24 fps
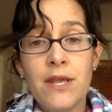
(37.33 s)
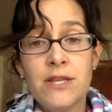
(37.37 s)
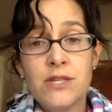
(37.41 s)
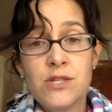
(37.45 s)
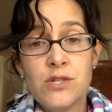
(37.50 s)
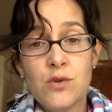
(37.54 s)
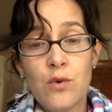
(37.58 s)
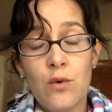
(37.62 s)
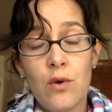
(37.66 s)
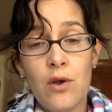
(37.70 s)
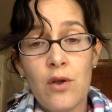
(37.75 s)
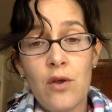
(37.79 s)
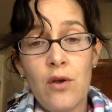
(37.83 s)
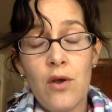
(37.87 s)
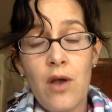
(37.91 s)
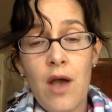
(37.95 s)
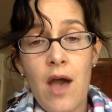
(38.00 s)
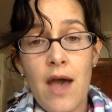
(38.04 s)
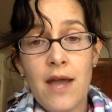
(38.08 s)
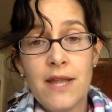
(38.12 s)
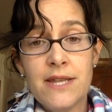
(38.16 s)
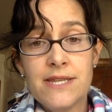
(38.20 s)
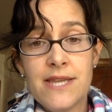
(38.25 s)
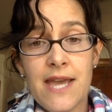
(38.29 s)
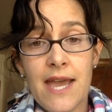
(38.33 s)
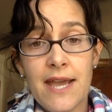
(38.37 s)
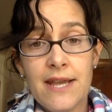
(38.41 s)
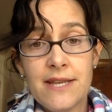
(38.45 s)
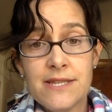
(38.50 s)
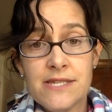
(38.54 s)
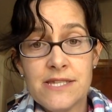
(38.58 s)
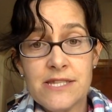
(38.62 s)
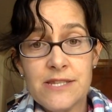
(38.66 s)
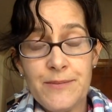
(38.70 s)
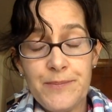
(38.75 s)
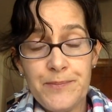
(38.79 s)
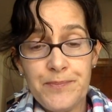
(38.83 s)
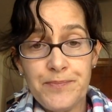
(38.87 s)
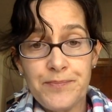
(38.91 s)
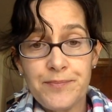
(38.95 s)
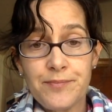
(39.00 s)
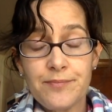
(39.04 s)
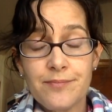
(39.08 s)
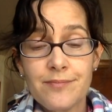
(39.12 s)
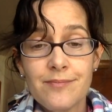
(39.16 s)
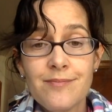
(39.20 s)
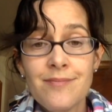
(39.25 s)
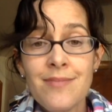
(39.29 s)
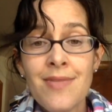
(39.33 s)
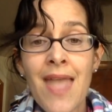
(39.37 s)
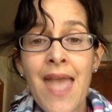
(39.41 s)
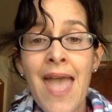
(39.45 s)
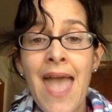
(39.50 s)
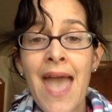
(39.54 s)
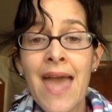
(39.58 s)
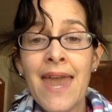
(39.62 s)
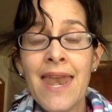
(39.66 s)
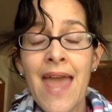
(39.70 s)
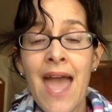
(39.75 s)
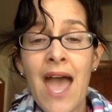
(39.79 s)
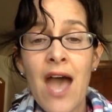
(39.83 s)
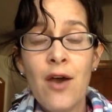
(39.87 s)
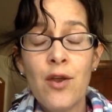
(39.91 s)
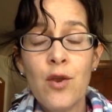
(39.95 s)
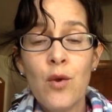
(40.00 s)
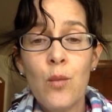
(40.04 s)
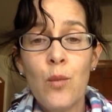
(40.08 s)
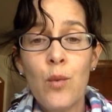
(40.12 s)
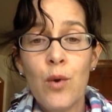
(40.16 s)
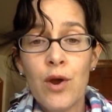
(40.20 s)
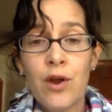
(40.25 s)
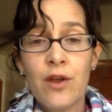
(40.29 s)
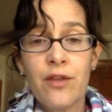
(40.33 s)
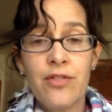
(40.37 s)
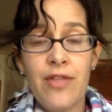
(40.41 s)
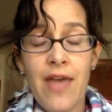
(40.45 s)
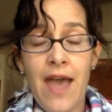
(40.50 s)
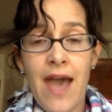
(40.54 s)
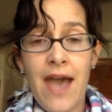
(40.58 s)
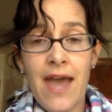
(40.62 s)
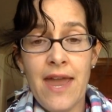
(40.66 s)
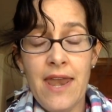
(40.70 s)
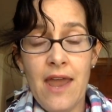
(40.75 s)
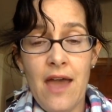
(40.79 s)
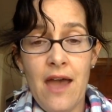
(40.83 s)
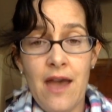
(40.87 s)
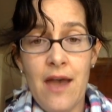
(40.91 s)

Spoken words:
historical context and how to work that